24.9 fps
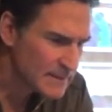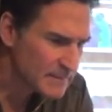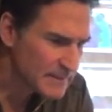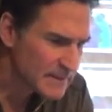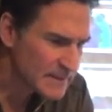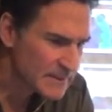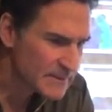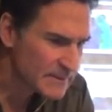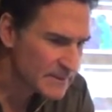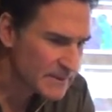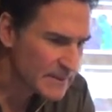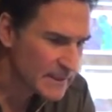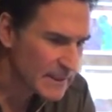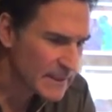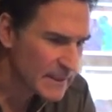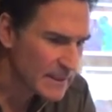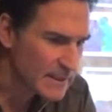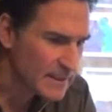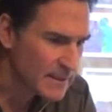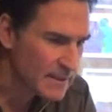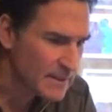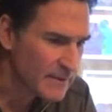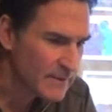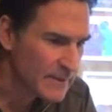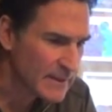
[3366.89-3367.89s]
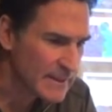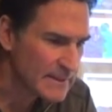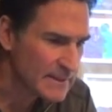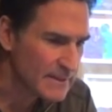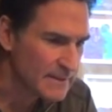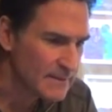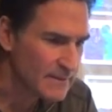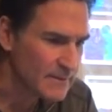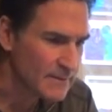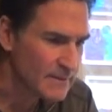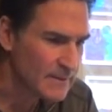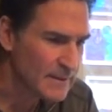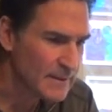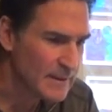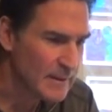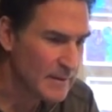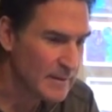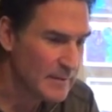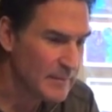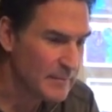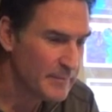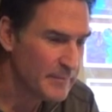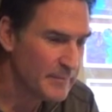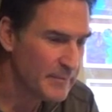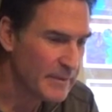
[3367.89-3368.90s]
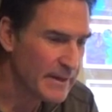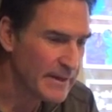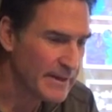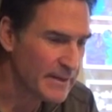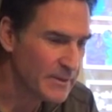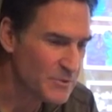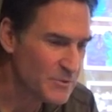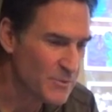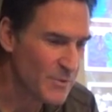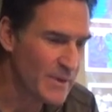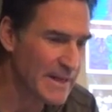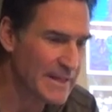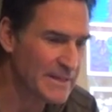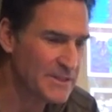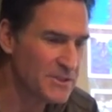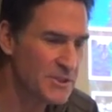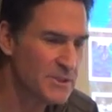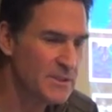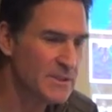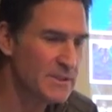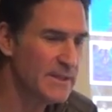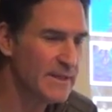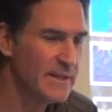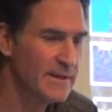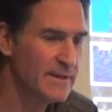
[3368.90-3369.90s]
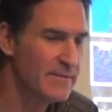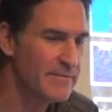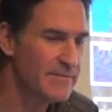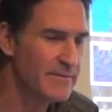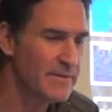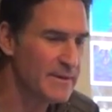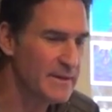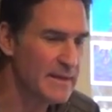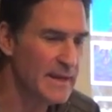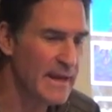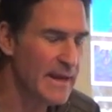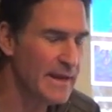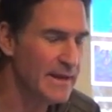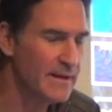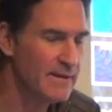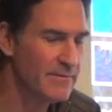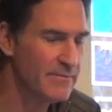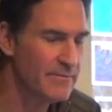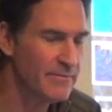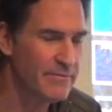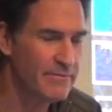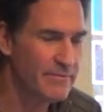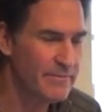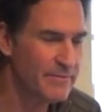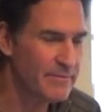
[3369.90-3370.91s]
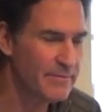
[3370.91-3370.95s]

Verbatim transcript: Let me see. No, I don't. But here's one I just did of a native